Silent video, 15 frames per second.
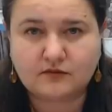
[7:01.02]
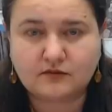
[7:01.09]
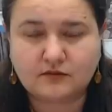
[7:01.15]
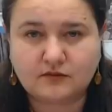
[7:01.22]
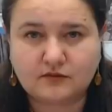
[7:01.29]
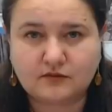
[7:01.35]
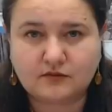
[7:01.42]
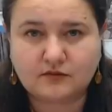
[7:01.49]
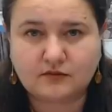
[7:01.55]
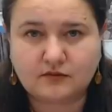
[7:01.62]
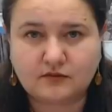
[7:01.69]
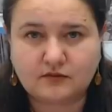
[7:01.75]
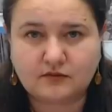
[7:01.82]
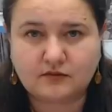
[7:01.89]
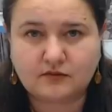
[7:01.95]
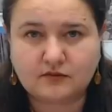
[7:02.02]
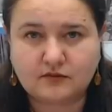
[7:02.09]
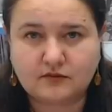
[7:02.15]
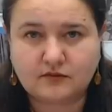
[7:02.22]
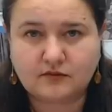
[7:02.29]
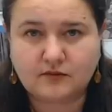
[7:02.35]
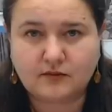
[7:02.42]

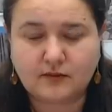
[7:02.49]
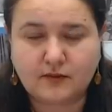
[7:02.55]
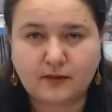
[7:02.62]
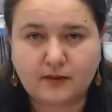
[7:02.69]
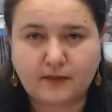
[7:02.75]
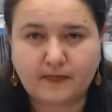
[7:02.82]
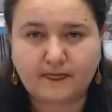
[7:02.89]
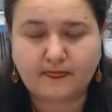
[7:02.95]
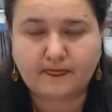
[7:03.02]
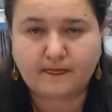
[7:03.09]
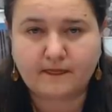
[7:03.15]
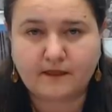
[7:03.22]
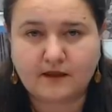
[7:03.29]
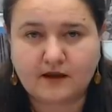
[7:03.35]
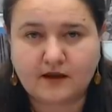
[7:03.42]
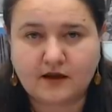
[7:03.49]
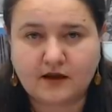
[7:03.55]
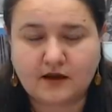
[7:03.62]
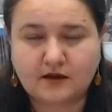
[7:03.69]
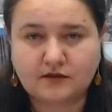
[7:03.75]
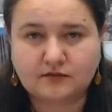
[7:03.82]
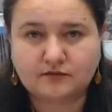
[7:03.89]

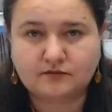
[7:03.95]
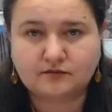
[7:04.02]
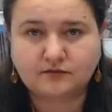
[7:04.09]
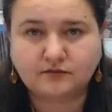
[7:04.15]
(silent)